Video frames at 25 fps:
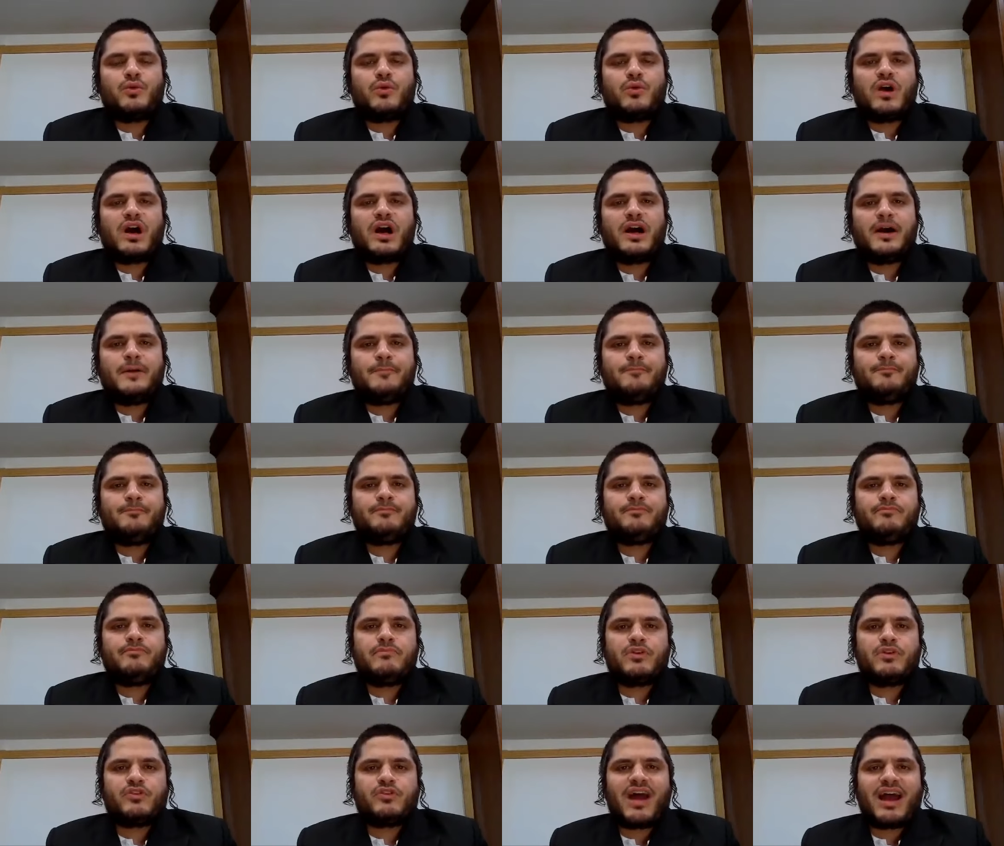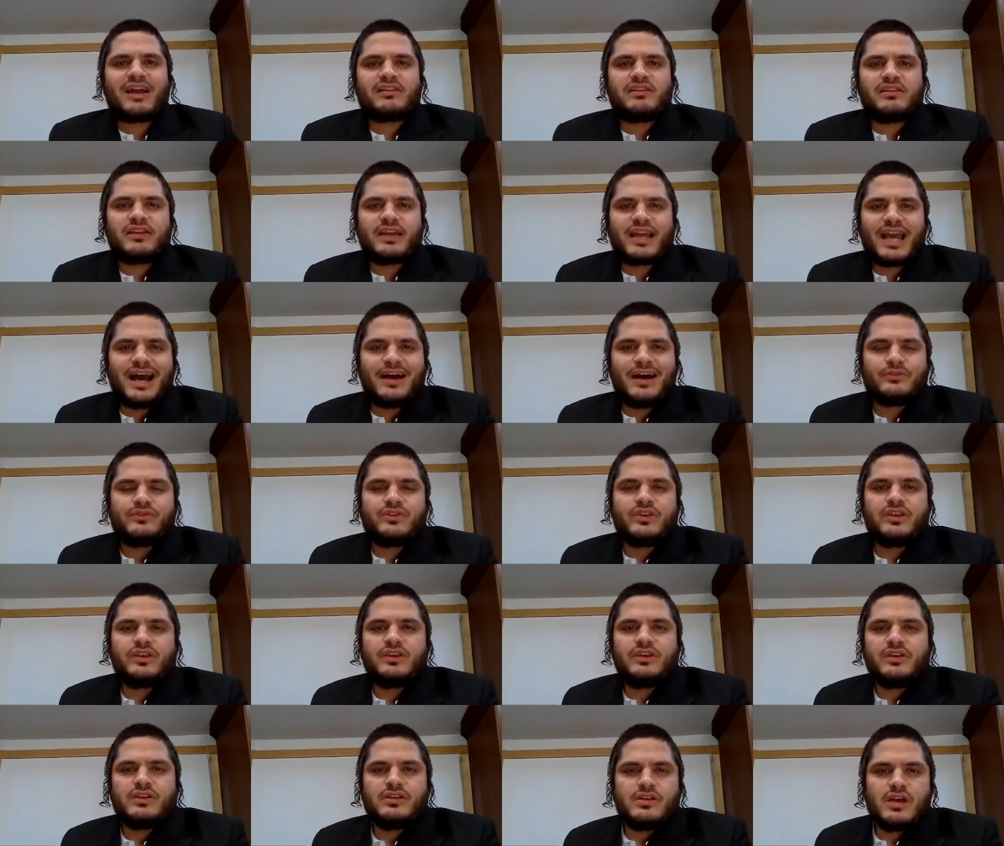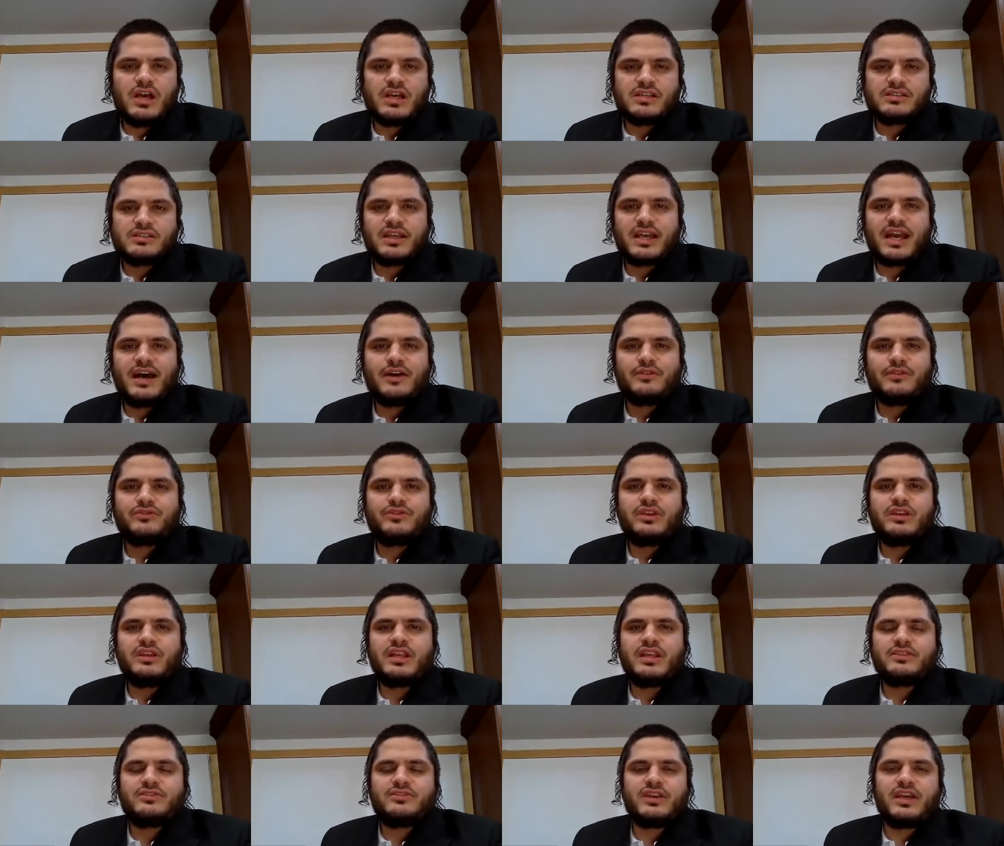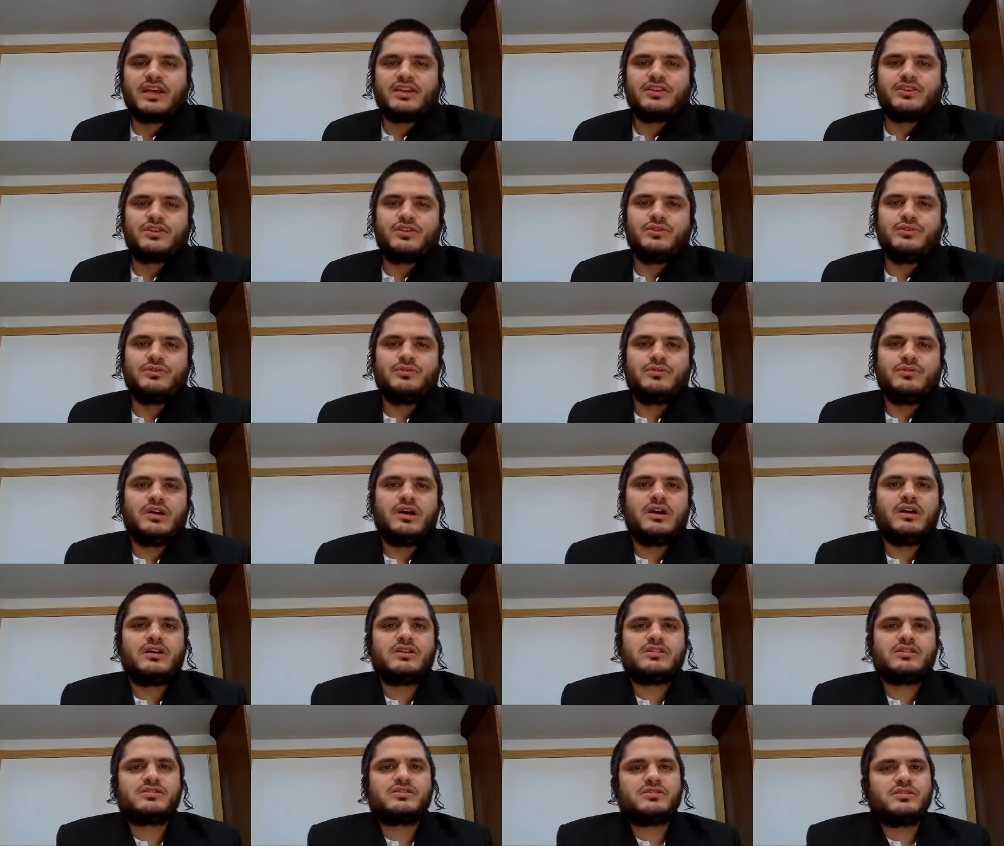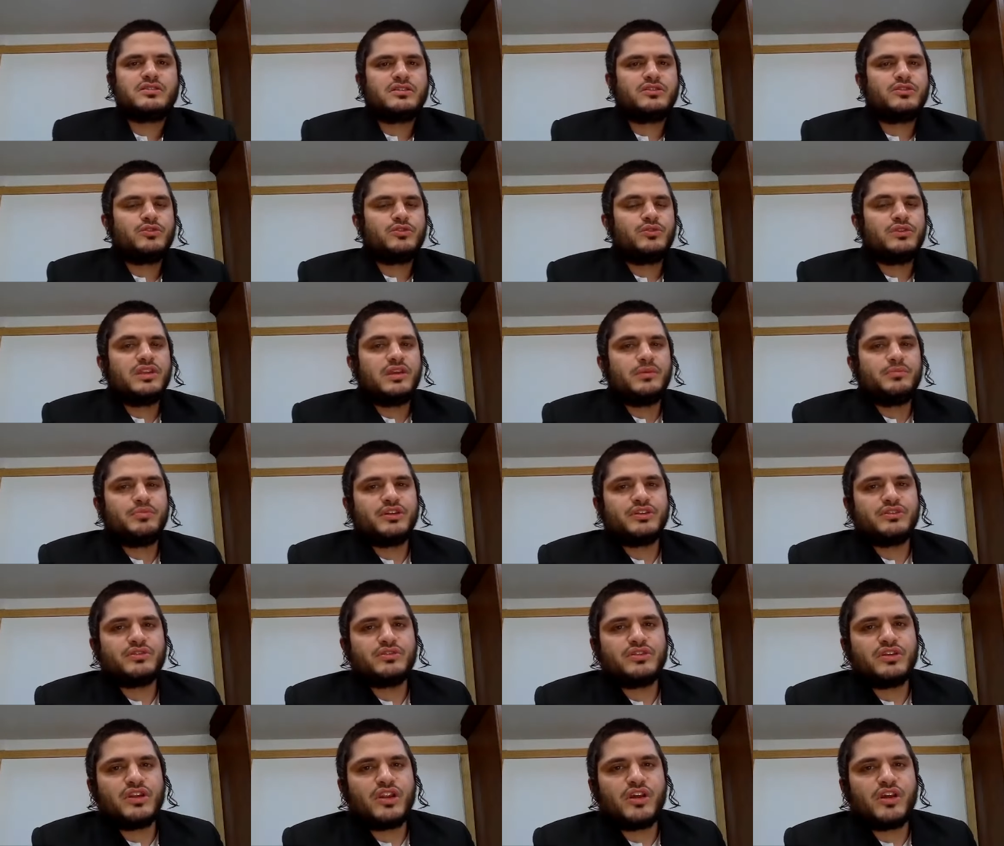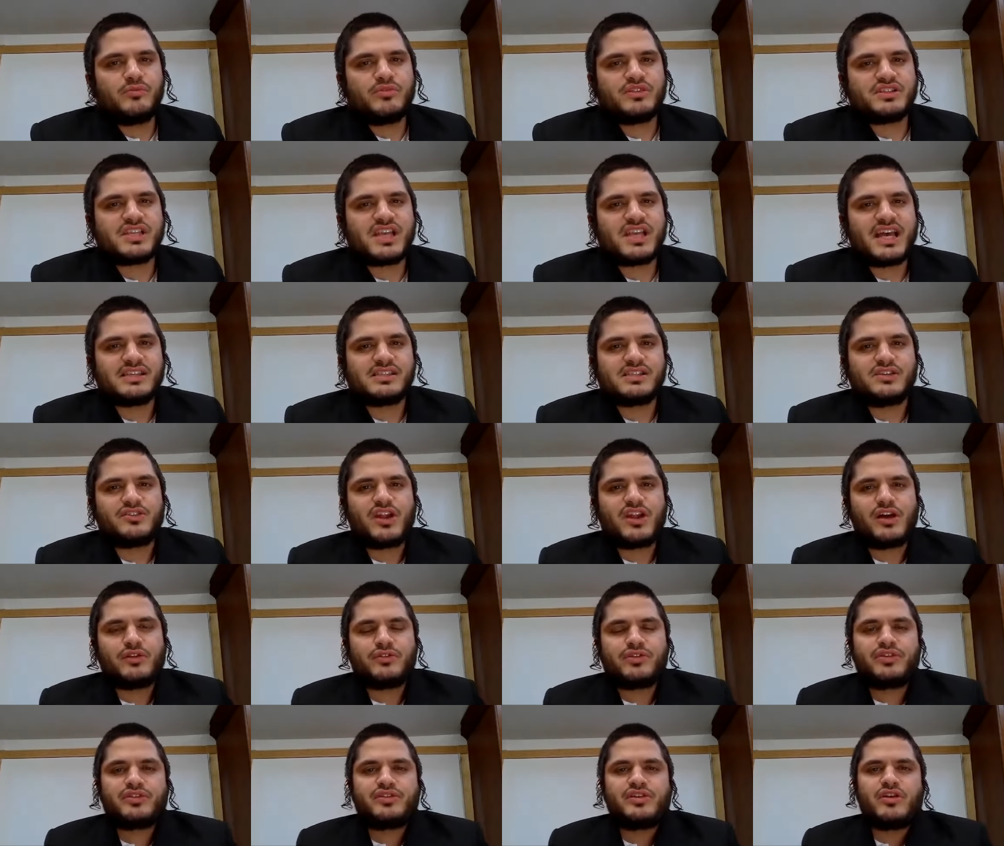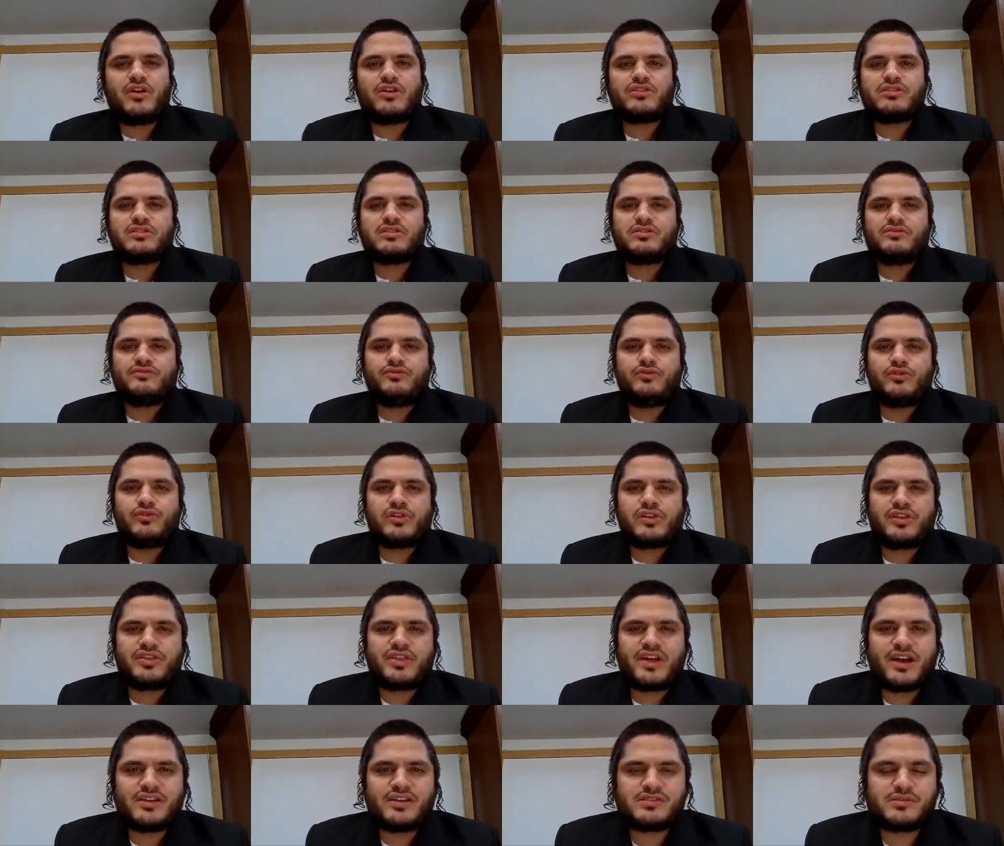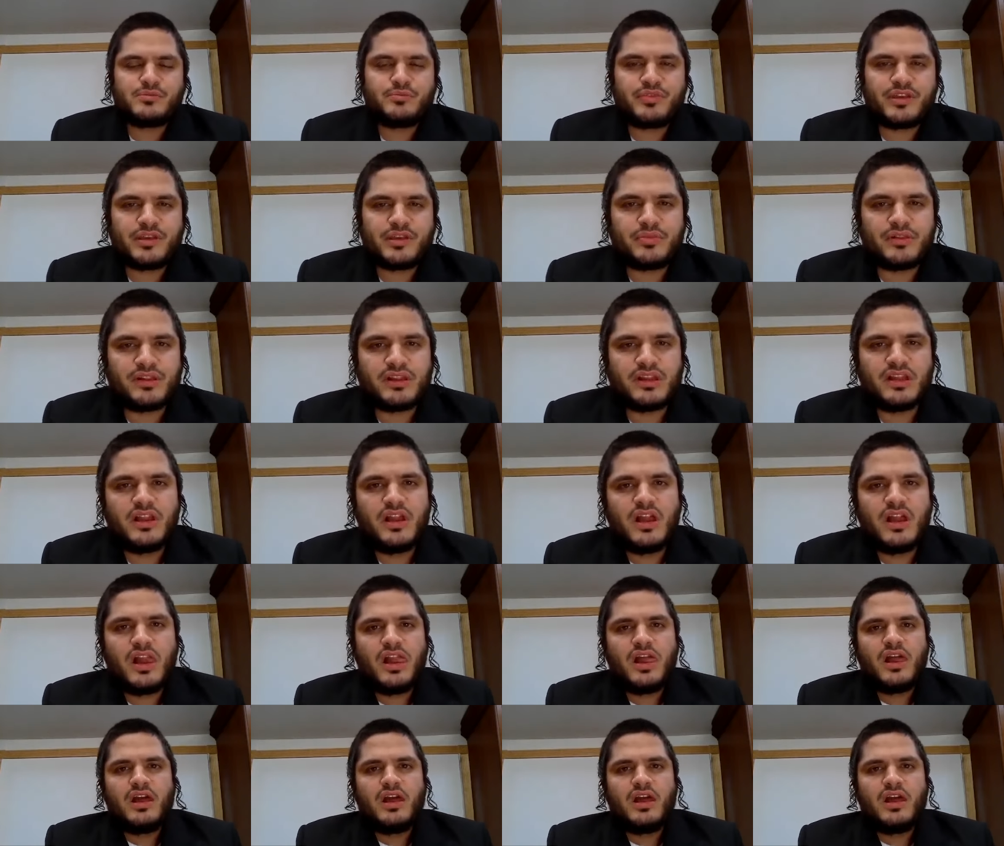So um, Rockland County, as a county, not to get too uh, too deep into the numbers, has around 340,000 people.